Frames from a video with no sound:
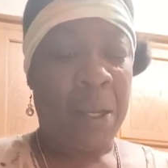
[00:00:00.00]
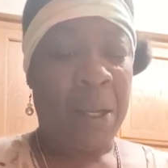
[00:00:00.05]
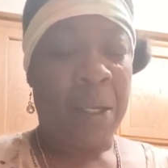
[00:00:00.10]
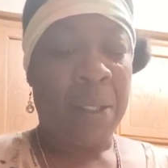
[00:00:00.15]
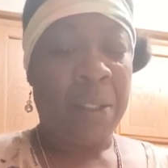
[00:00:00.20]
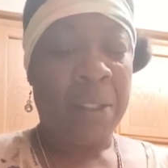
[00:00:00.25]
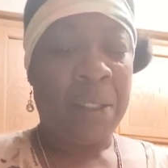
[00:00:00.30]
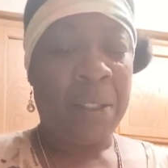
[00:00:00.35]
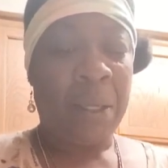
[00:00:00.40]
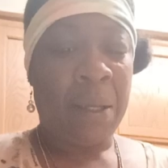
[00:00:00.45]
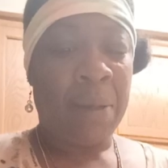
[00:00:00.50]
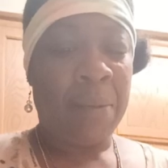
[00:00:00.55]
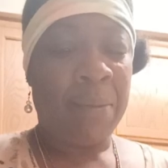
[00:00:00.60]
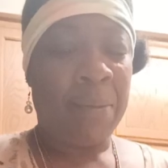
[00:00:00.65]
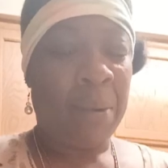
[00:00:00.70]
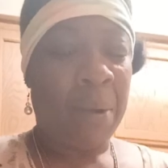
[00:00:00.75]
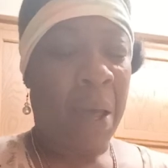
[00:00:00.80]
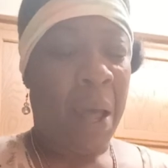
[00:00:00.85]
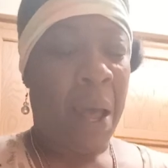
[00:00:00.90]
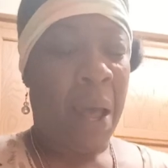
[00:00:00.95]
in some
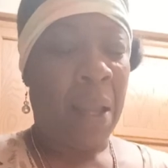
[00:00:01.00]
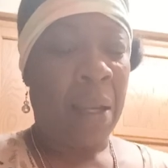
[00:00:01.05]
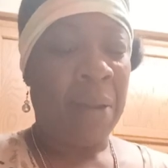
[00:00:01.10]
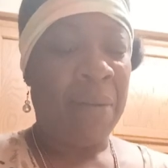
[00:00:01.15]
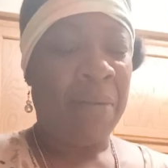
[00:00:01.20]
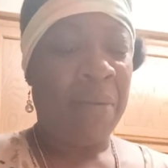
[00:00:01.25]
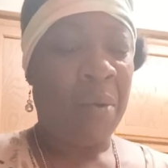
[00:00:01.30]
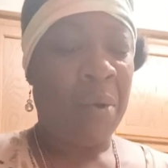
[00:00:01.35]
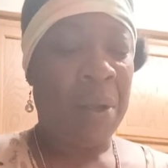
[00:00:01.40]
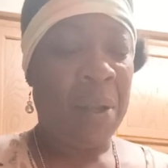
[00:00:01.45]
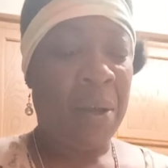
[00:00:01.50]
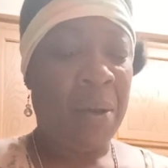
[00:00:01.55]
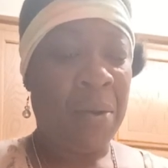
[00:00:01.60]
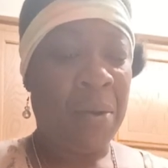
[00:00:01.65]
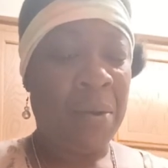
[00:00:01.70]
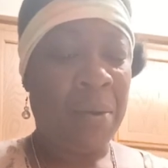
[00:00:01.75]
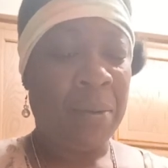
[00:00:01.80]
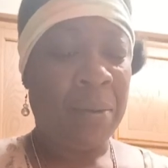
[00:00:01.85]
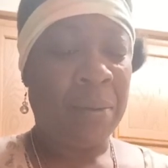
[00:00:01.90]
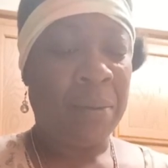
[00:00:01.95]
olive oil.
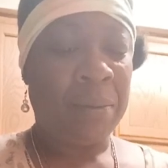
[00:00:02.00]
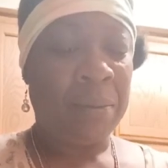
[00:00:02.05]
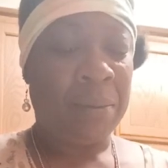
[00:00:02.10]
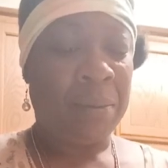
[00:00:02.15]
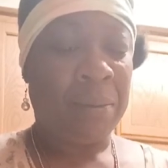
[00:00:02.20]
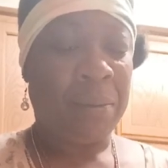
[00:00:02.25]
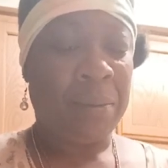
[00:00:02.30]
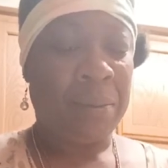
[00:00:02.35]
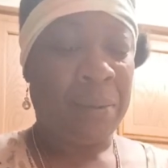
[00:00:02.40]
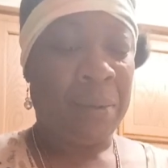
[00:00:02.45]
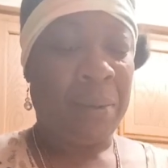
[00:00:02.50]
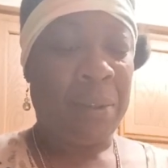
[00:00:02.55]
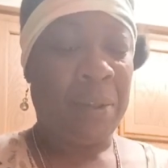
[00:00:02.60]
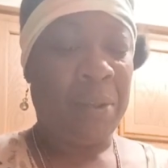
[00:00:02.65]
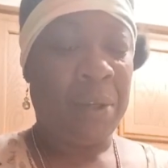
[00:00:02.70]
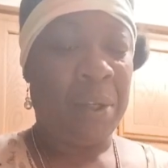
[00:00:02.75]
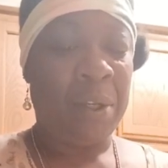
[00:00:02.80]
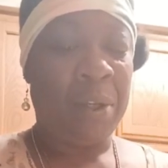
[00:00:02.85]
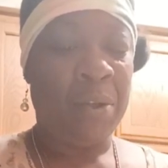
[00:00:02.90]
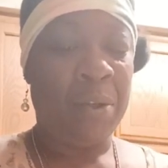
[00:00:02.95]
You
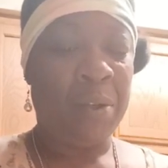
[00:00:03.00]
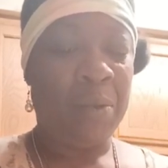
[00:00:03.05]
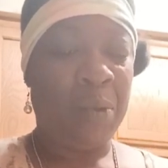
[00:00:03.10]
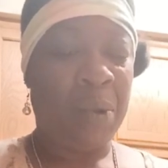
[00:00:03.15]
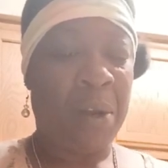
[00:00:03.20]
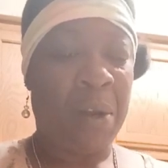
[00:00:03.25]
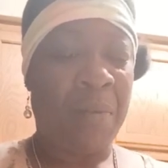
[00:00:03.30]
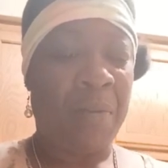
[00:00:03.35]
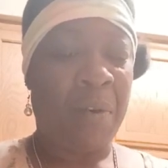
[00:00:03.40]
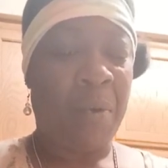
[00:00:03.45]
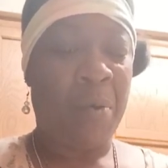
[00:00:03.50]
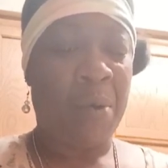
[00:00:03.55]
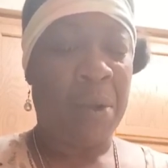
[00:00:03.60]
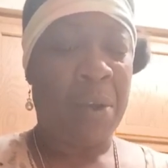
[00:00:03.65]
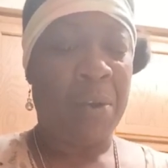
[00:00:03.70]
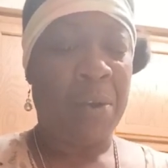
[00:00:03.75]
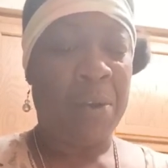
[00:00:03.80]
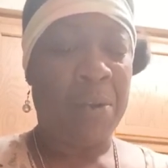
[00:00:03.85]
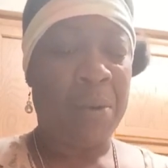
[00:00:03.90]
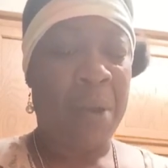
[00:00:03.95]
can use whatever
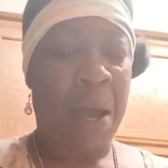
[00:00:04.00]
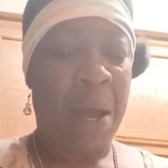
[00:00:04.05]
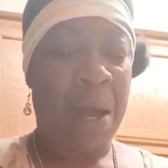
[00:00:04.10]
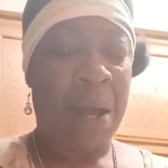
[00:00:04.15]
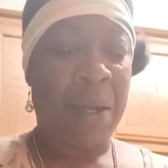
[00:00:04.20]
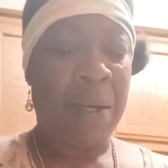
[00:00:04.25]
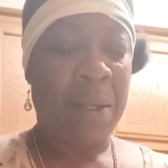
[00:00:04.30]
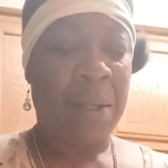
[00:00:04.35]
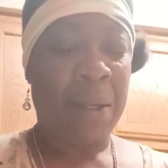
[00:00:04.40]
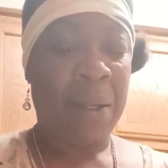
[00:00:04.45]
oil you got.